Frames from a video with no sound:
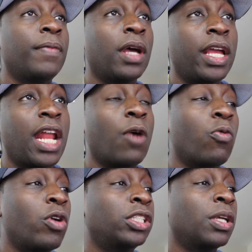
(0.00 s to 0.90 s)
and I
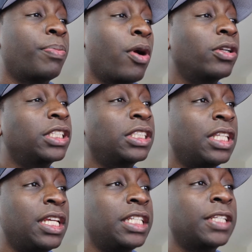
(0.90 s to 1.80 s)
want to purchase
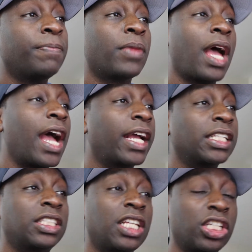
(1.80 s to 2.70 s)
these. I
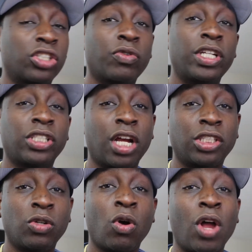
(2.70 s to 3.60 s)
can send a
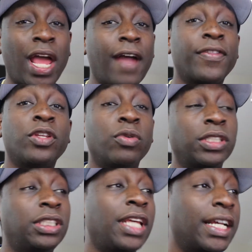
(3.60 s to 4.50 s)
screenshot to her. All I have to do
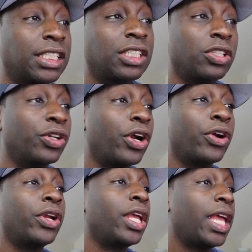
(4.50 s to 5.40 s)
is text it to
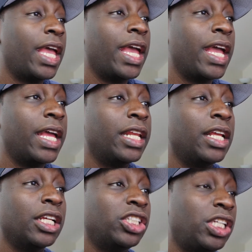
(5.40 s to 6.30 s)
her, and
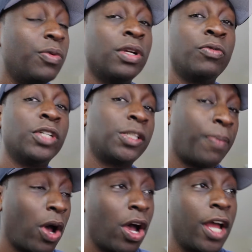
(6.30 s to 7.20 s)
she would
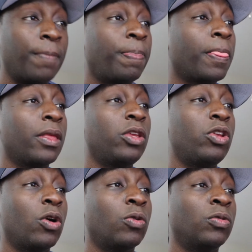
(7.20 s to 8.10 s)
respond,
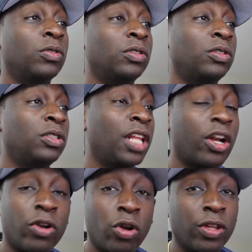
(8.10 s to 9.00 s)
you know,
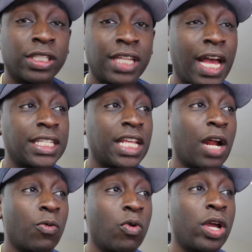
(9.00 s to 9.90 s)
let her know the size that
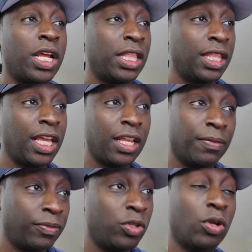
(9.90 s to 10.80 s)
I want, and
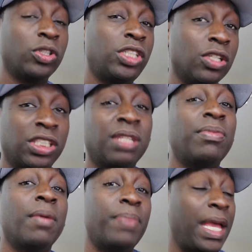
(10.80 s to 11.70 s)
then, you know, she'll
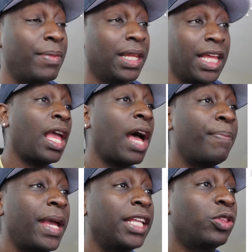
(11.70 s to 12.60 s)
send me a payment link. I
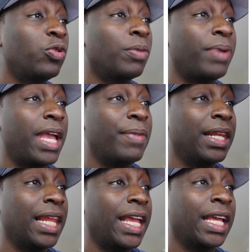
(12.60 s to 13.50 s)
pay through the
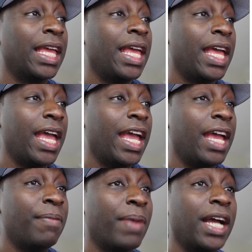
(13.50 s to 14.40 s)
payment link,
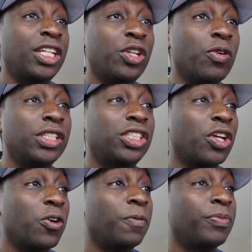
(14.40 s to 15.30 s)
and by doing
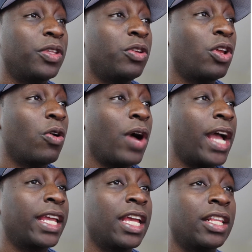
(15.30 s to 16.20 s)
so, you know,
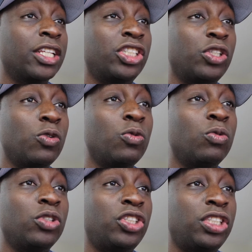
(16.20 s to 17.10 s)
I get the
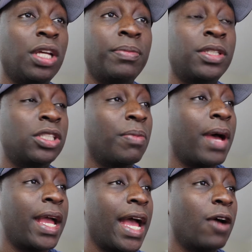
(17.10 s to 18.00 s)
shoe shipped to
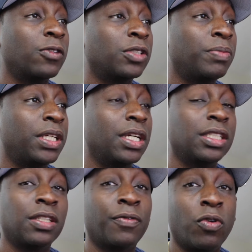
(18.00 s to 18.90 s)
my house
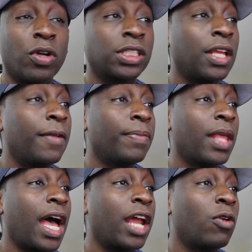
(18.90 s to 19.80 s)
because, of course,
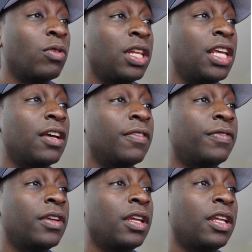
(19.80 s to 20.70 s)
I don't
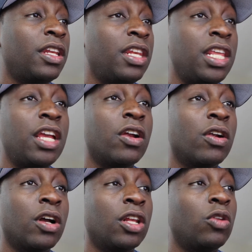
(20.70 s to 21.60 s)
live
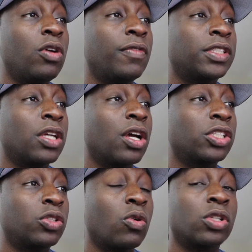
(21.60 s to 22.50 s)
near a Louis
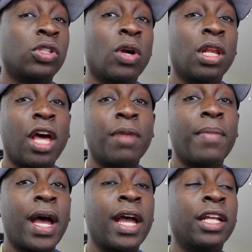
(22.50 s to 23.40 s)
Vuitton store, so a lot of
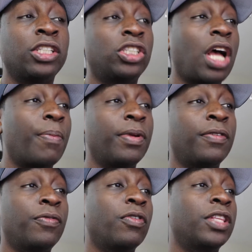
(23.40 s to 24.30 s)
my
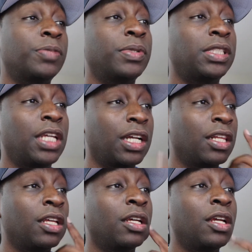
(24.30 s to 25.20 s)
shopping for this
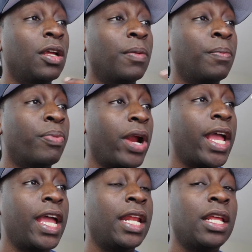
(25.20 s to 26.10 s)
particular
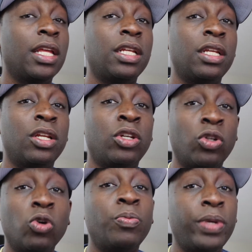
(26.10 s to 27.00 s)
brand
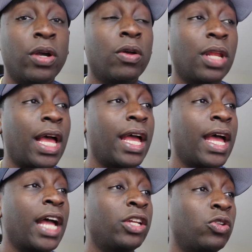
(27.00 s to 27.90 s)
do be
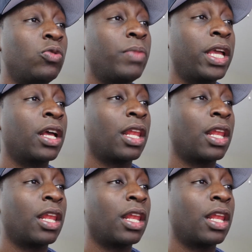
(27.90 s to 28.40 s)
online. I do make a